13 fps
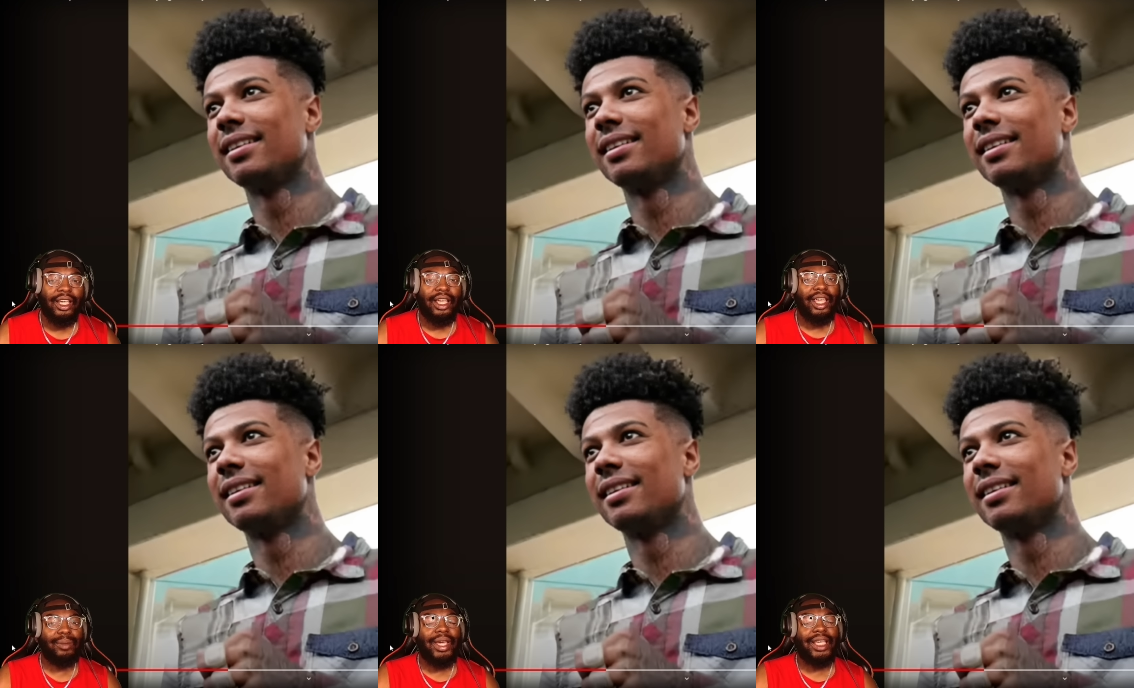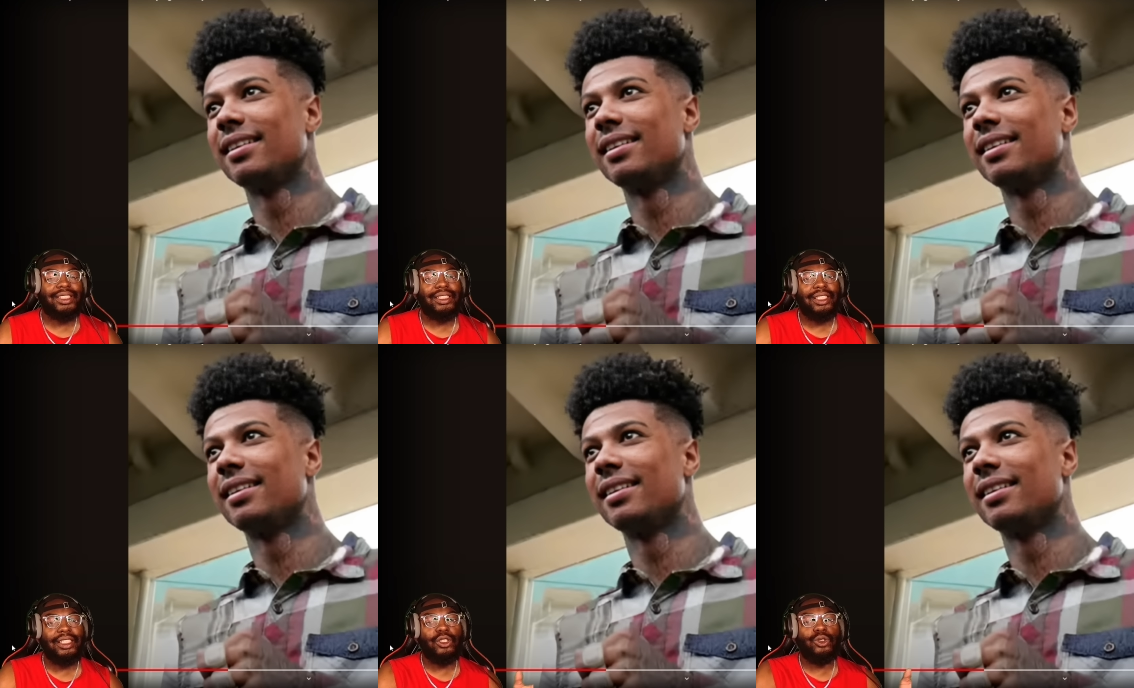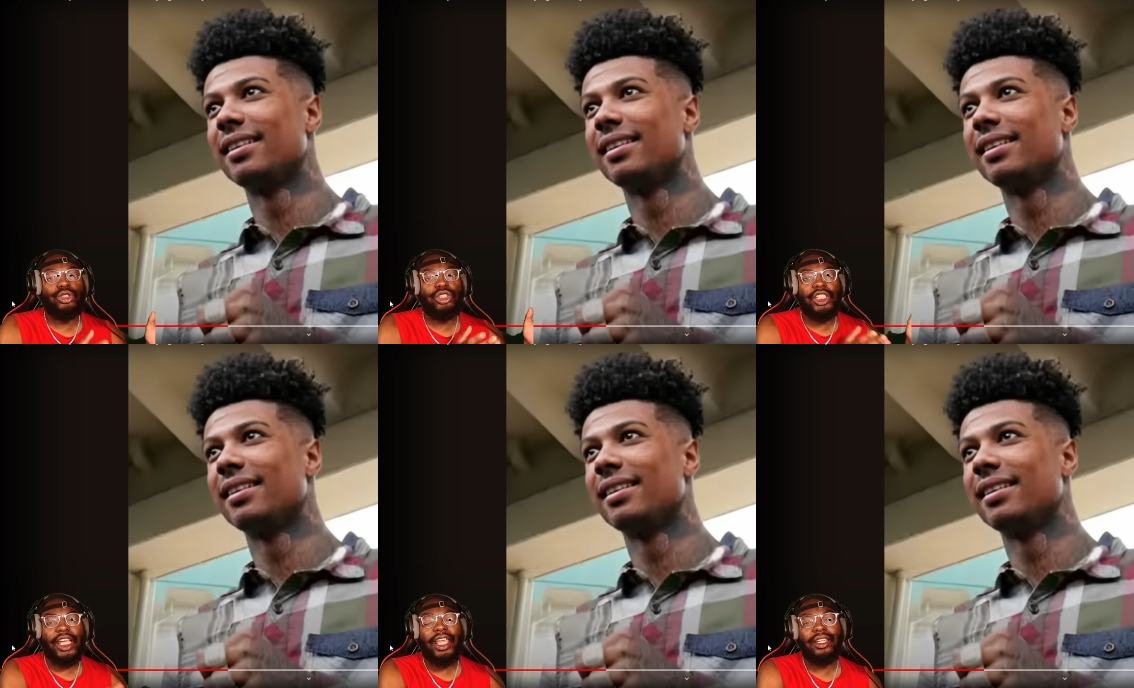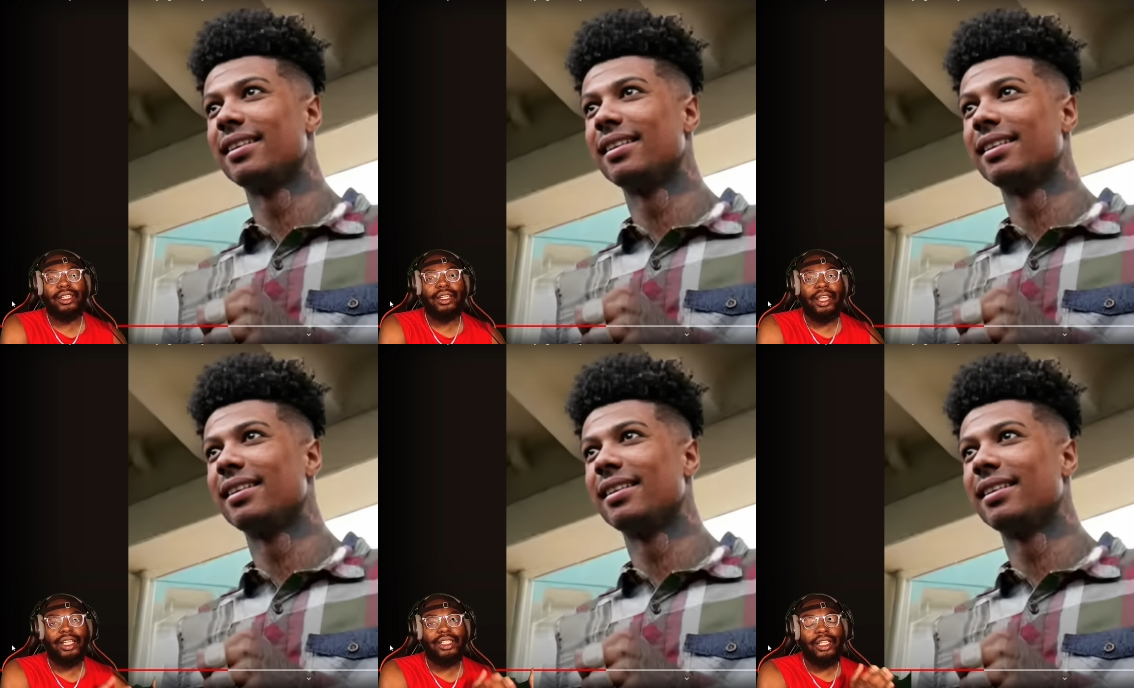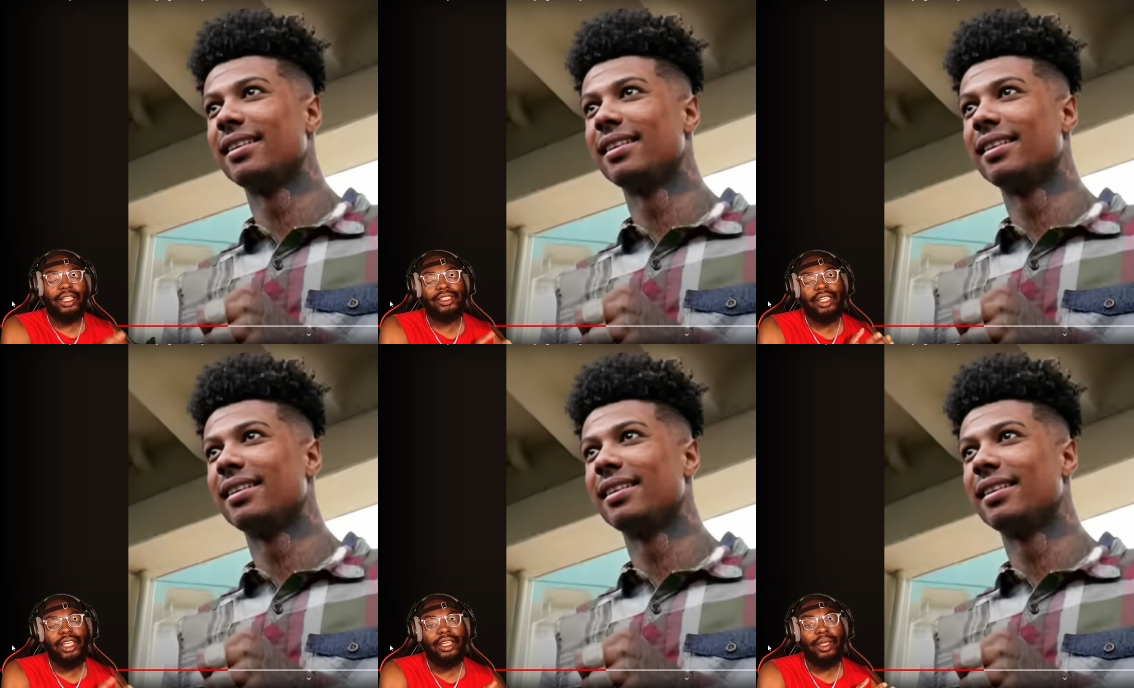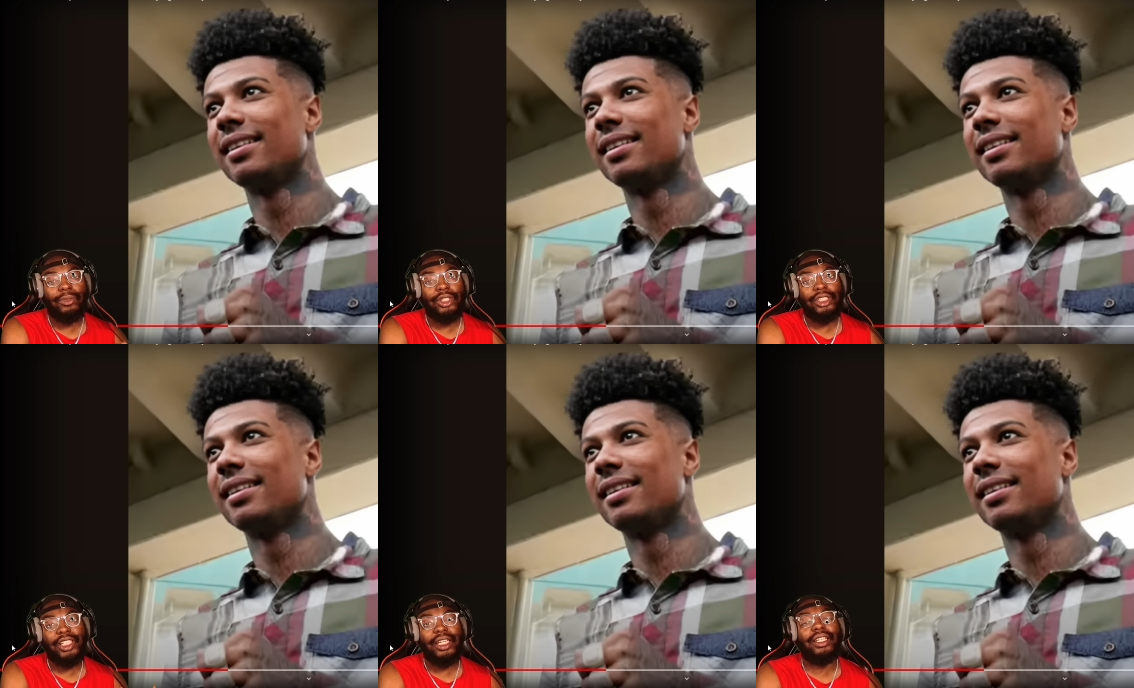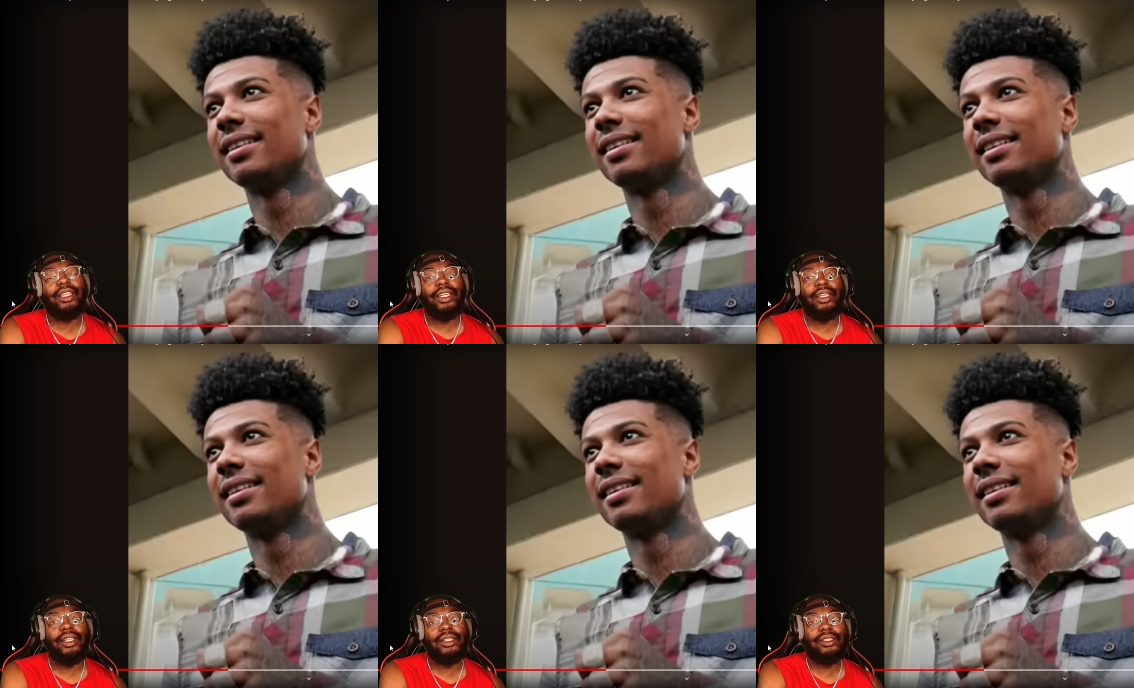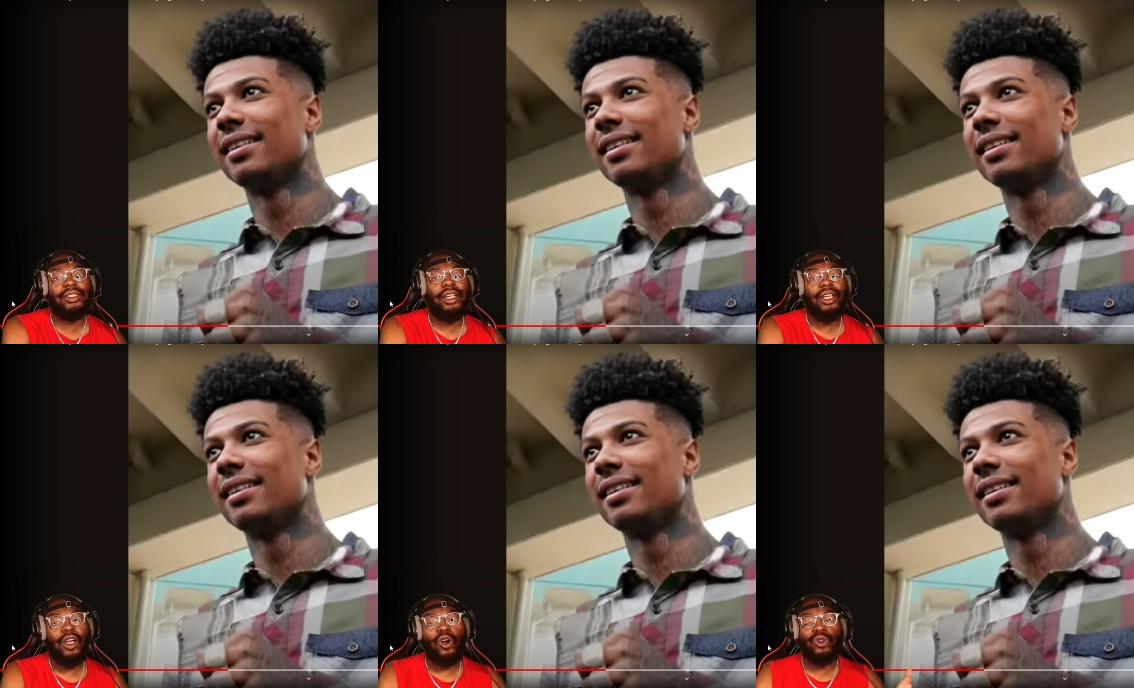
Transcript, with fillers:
Speaker 1: He basically used Jaidyn and his kid, him and Jaidyn kids on